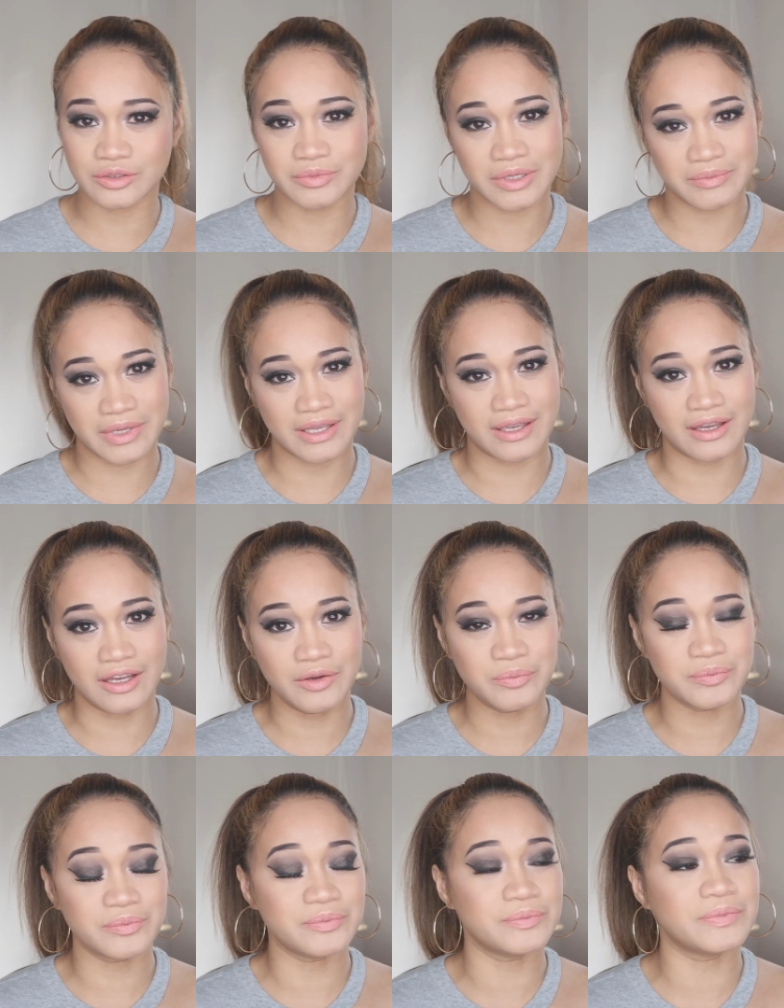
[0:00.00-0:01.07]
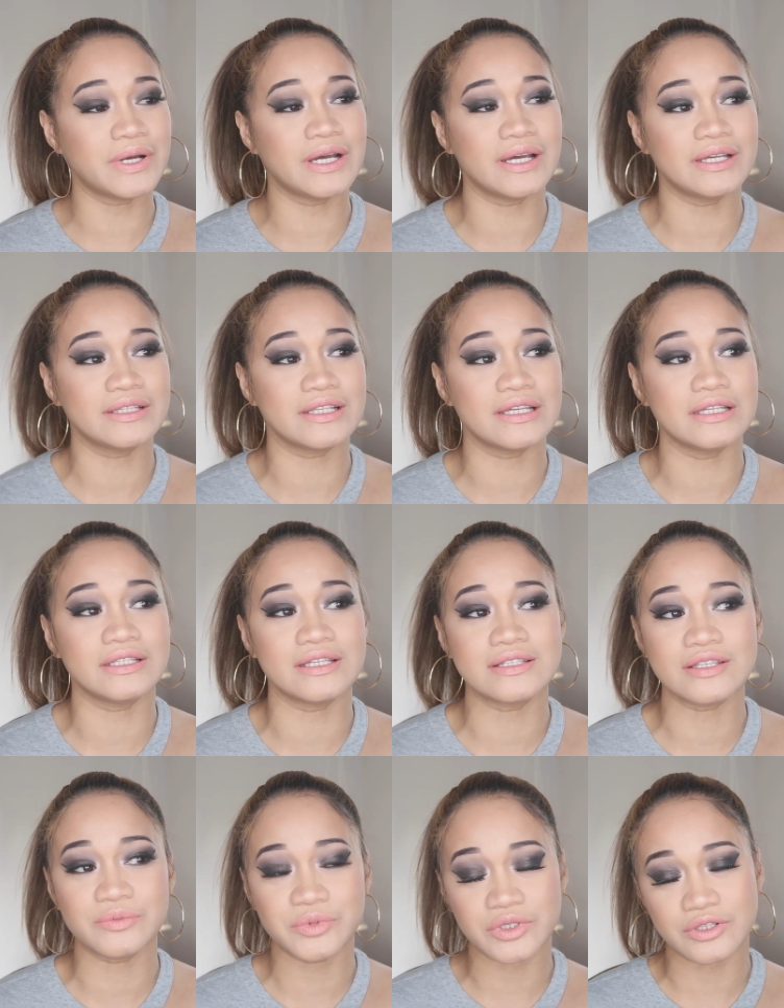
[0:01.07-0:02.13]
do my makeup but it
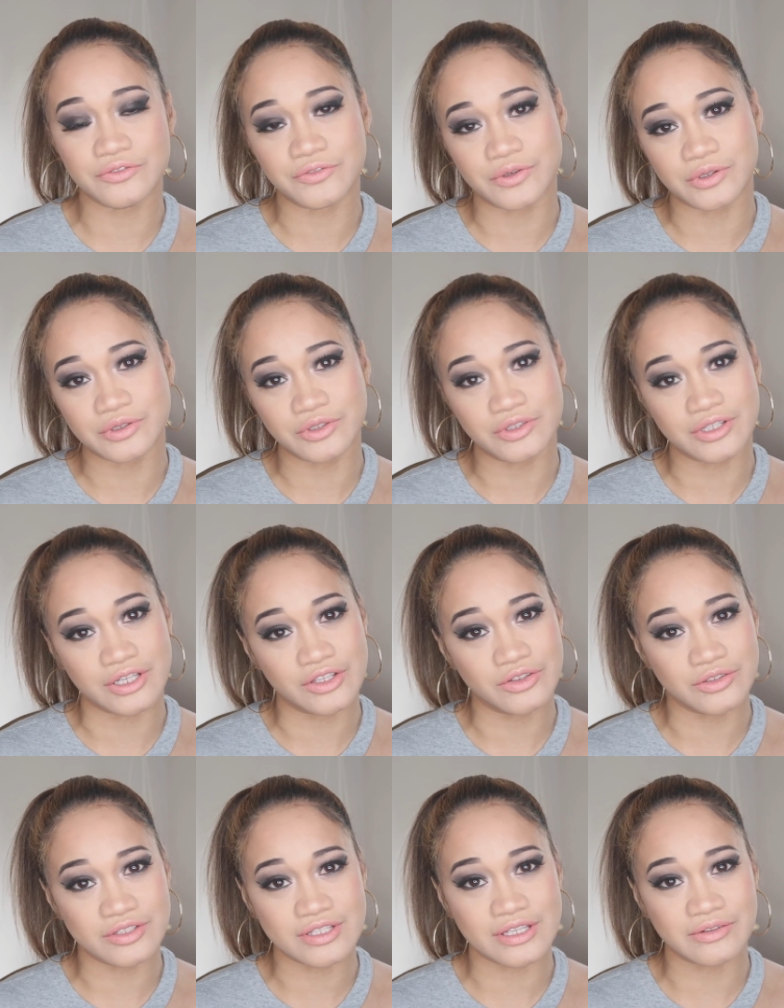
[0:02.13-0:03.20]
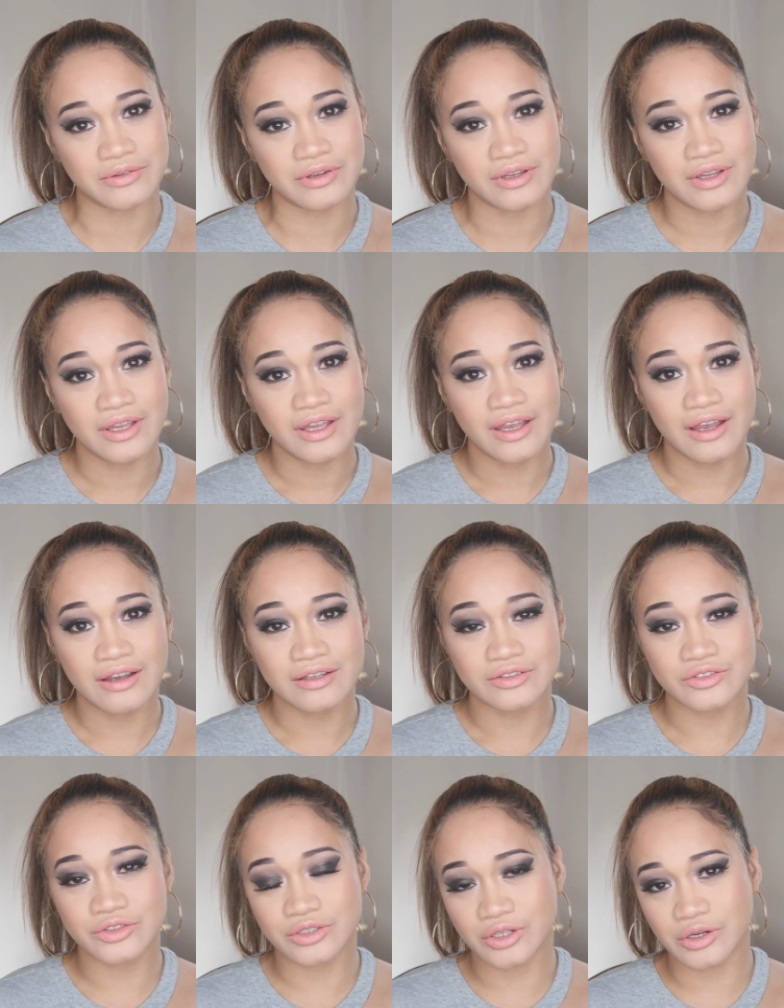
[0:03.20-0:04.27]
is a beautiful you can use it
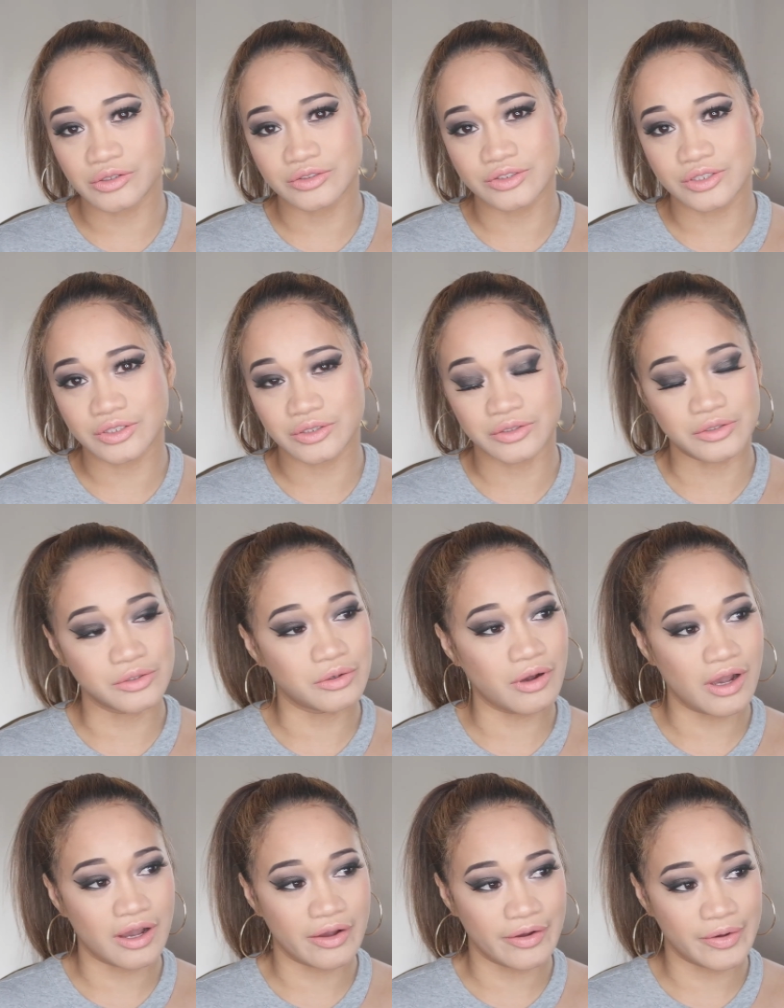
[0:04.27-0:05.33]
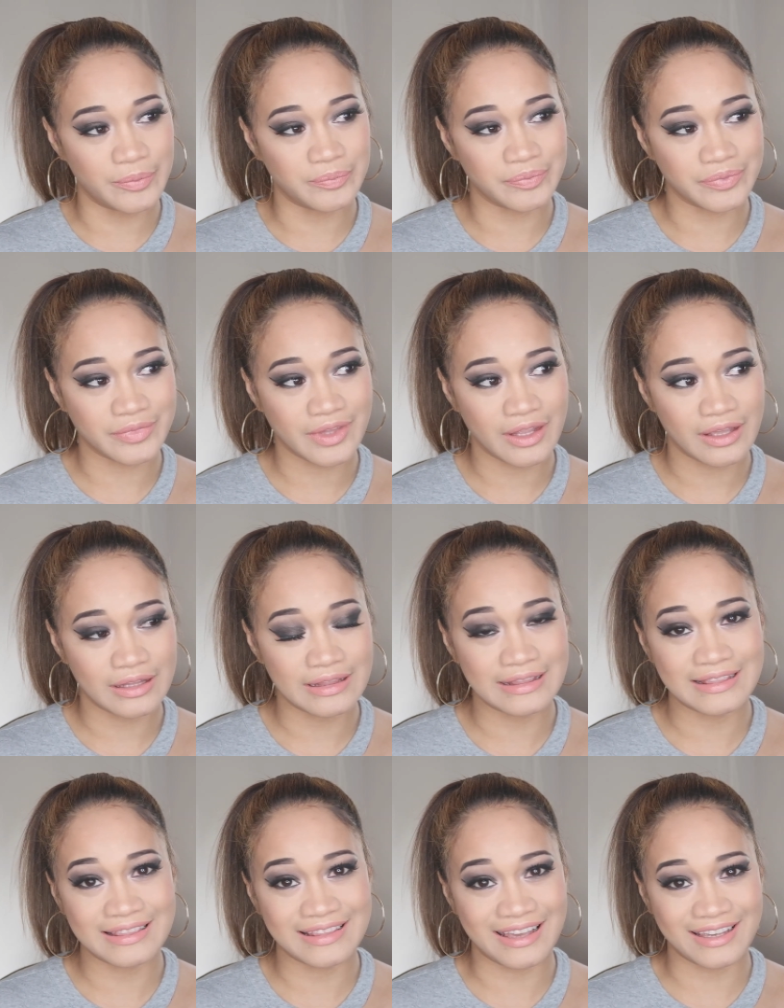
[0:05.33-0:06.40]
to go to um
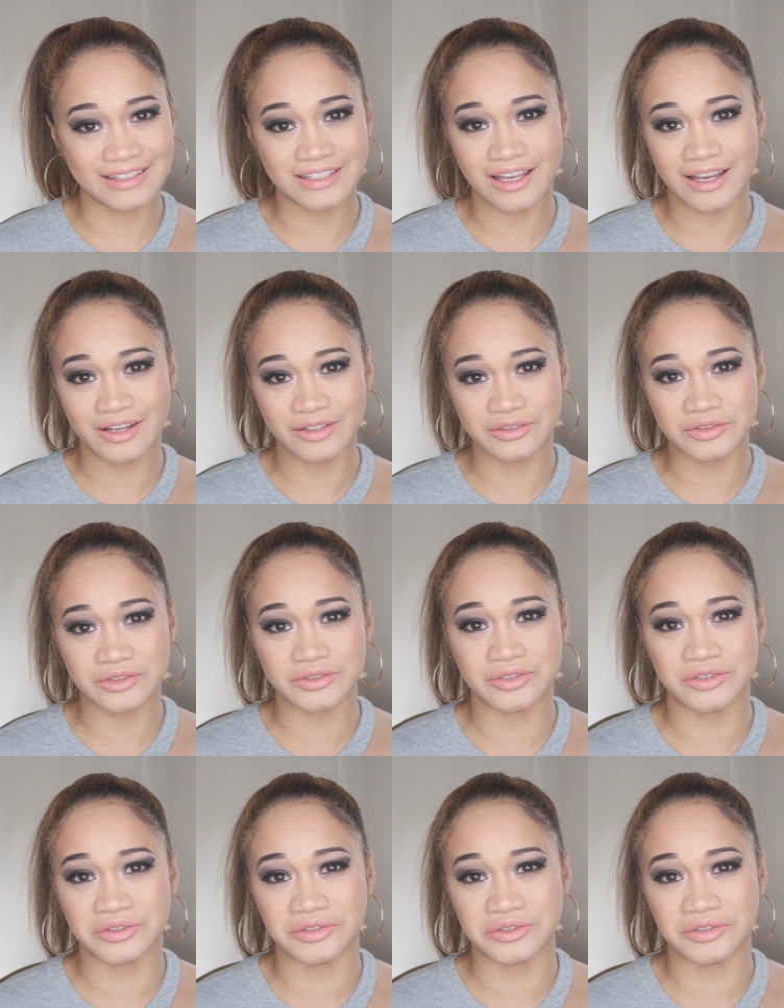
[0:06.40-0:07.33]
night out